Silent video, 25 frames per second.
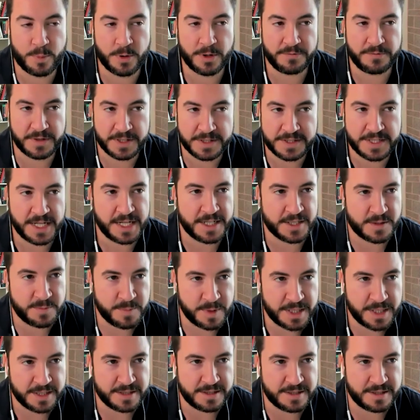perfect sense
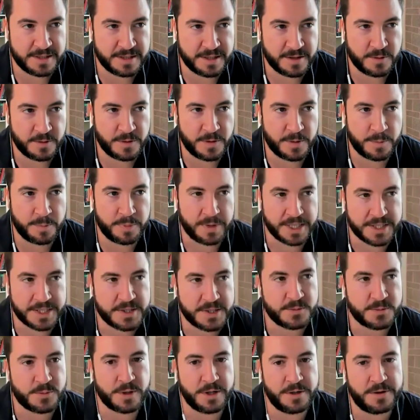because the
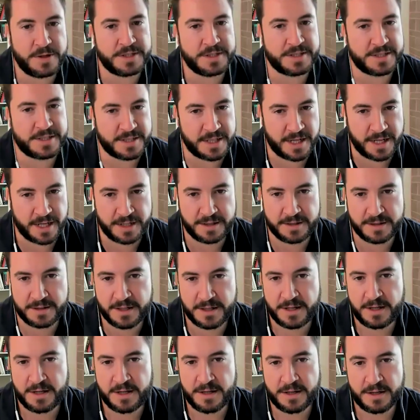places where you can site
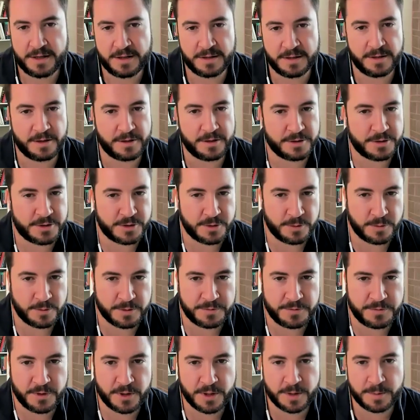a large
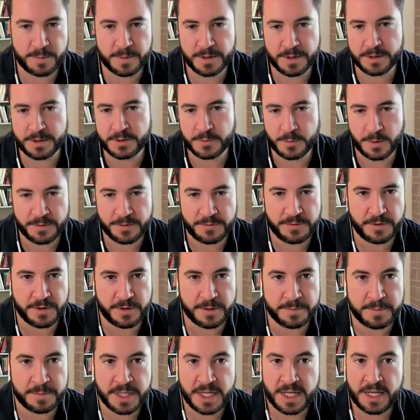solar farm, a large wind
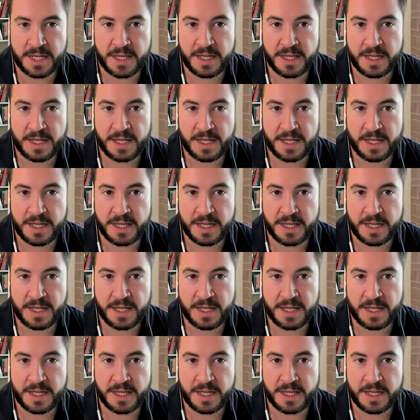farm,